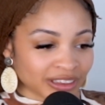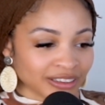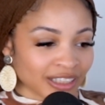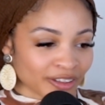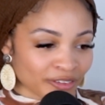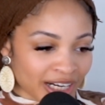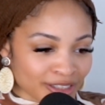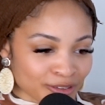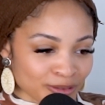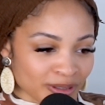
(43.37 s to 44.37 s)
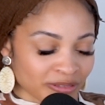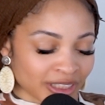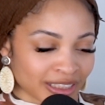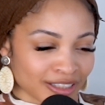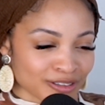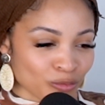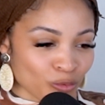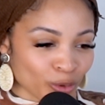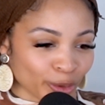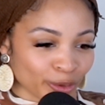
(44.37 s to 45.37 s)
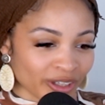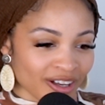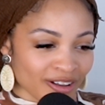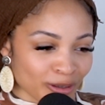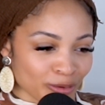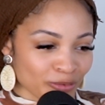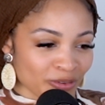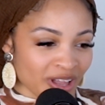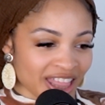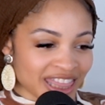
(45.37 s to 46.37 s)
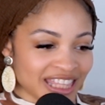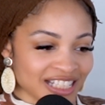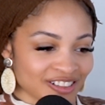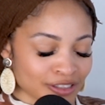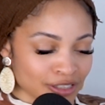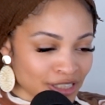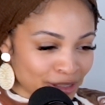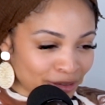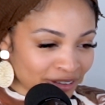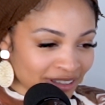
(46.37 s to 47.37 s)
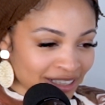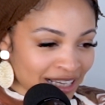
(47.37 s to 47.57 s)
A lot of gratitude. I feel like that's the word of this year.